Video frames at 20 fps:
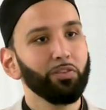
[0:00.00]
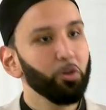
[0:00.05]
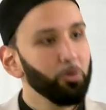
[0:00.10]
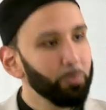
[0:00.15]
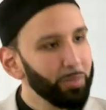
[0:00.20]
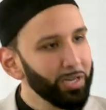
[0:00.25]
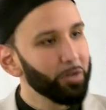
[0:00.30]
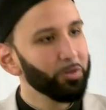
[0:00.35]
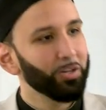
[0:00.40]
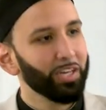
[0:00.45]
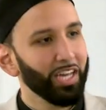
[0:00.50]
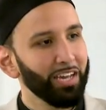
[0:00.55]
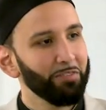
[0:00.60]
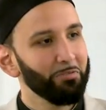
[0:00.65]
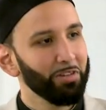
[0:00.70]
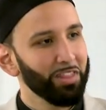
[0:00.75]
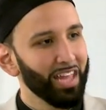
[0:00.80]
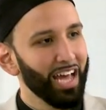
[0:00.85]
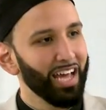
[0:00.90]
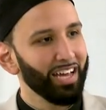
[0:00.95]
You'll be okay
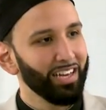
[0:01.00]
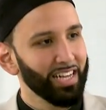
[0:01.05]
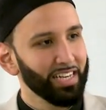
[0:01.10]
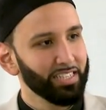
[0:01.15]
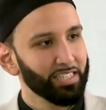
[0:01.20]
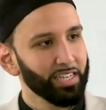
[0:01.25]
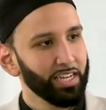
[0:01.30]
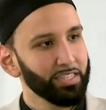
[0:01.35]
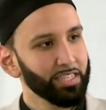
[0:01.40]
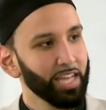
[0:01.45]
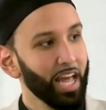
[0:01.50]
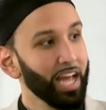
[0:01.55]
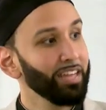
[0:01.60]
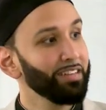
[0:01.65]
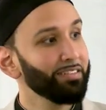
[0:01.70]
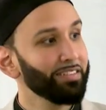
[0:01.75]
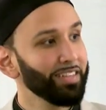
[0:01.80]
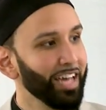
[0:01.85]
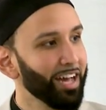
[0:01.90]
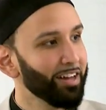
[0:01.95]
with that in that sense.
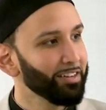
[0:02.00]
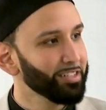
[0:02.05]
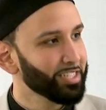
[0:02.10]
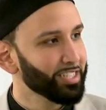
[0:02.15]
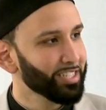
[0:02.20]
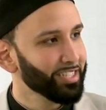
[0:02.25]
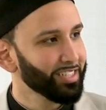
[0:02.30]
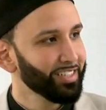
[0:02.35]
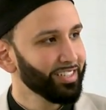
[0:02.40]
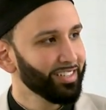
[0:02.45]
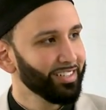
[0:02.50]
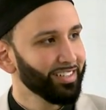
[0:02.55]
Anything else?